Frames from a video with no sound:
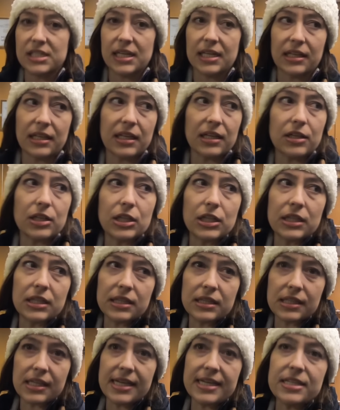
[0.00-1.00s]
a little
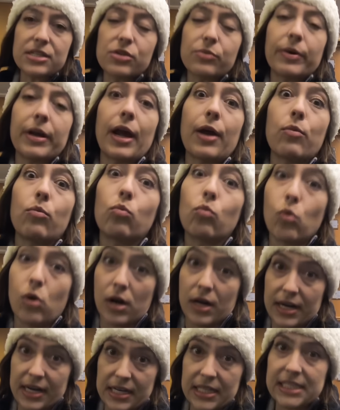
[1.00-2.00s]
late when I
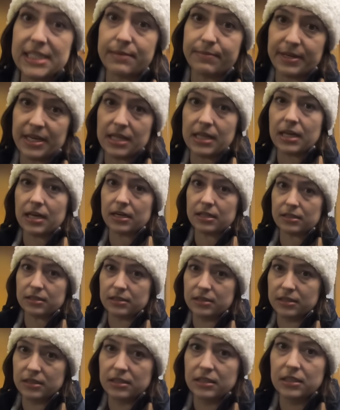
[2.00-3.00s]
wanted to be there.
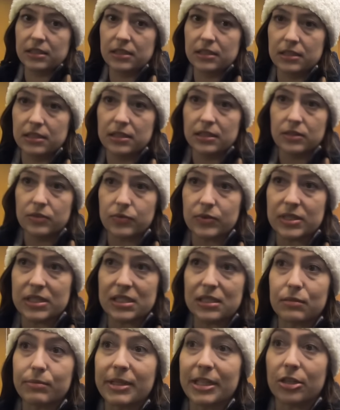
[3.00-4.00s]
Once.
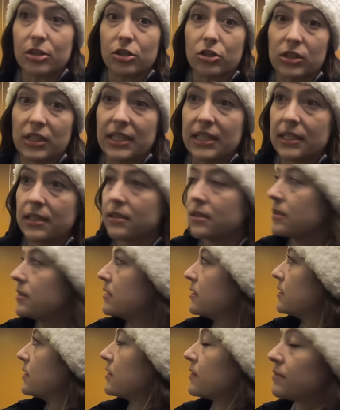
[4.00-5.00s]
Still be early
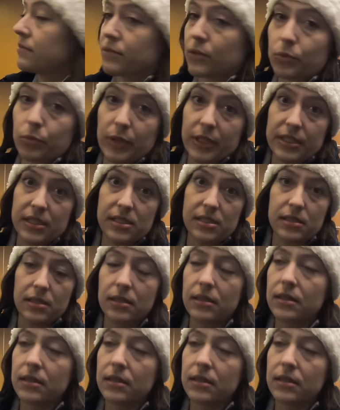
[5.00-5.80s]
for once.